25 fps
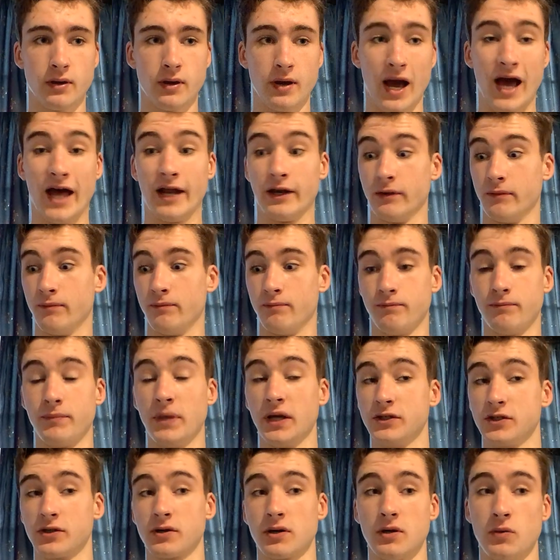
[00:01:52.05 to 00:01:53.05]
And
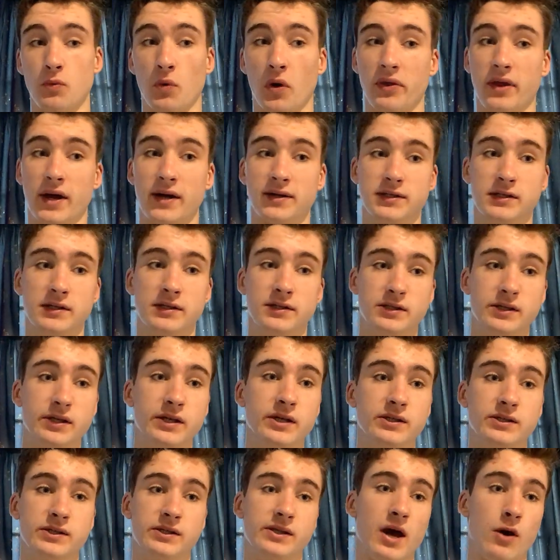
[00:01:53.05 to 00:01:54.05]
basically what that
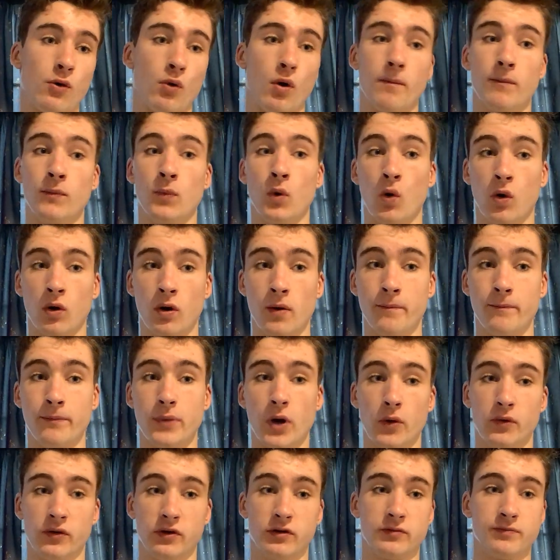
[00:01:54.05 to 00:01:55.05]
is there are more
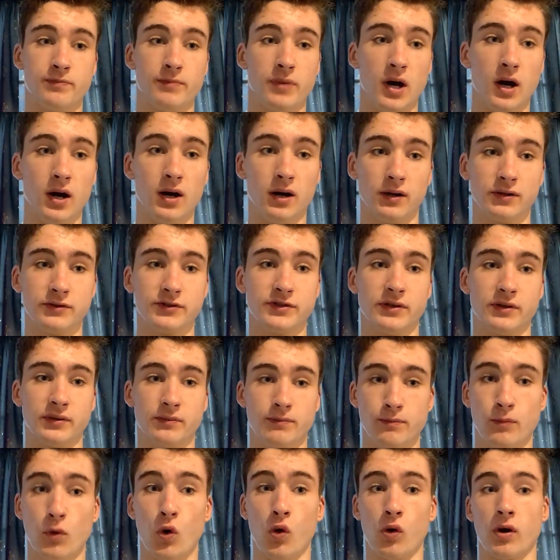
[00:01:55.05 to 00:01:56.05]
component parts, and
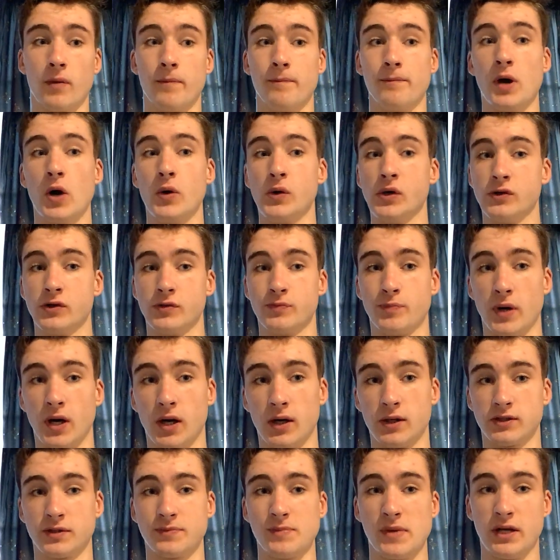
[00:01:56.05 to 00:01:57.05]
more component
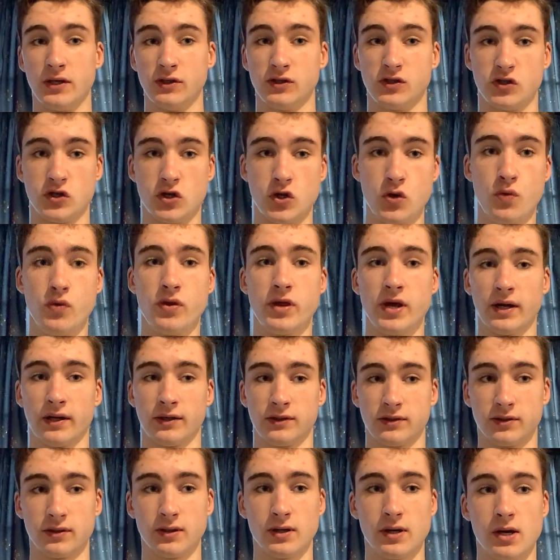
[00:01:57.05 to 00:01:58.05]
parts means two
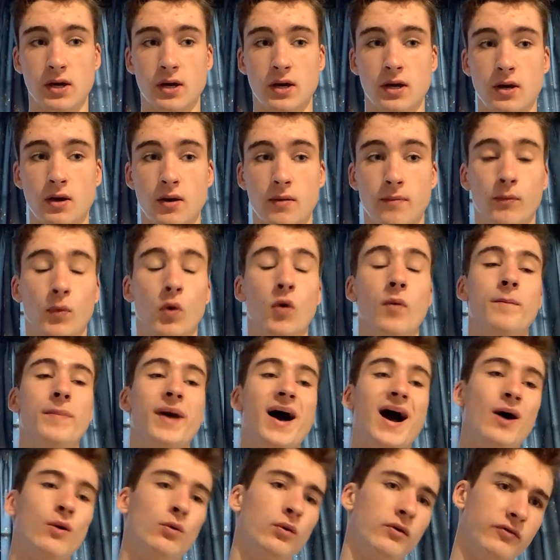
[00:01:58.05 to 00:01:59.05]
things: more
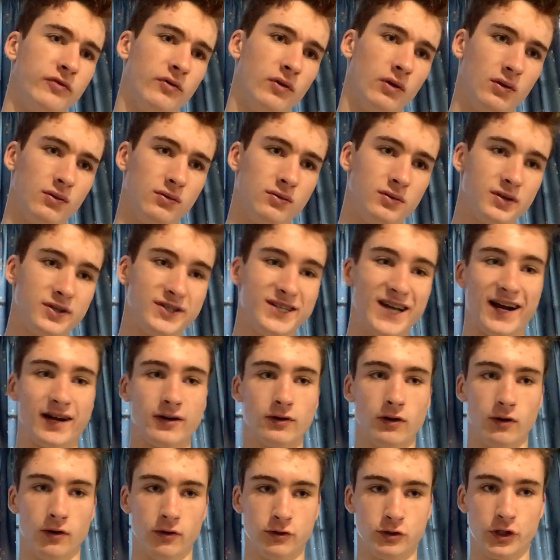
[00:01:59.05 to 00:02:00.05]
powerful
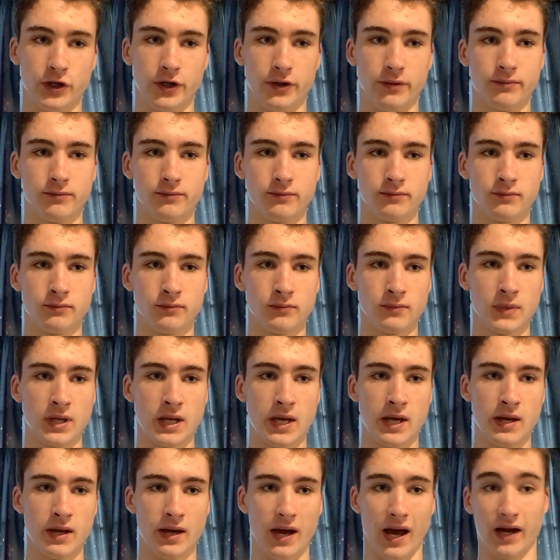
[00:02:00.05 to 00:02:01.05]
technology
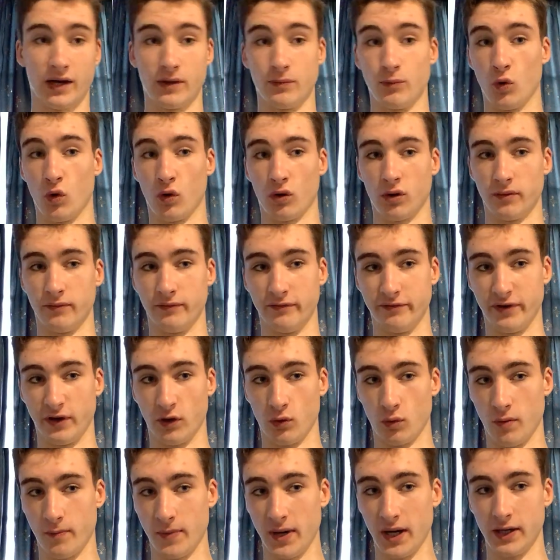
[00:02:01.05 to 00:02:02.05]
and more
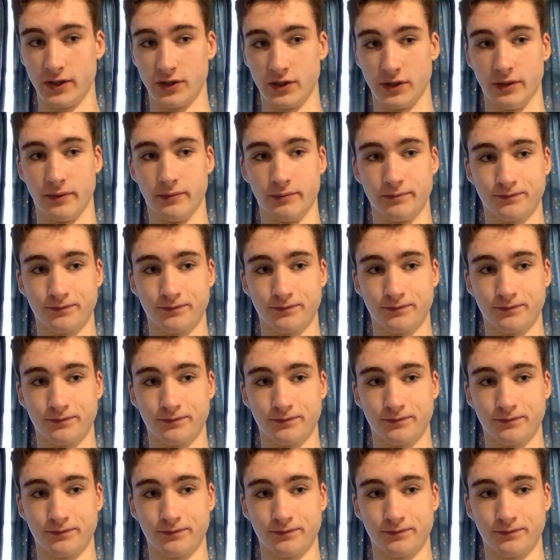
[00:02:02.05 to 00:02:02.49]
configurability.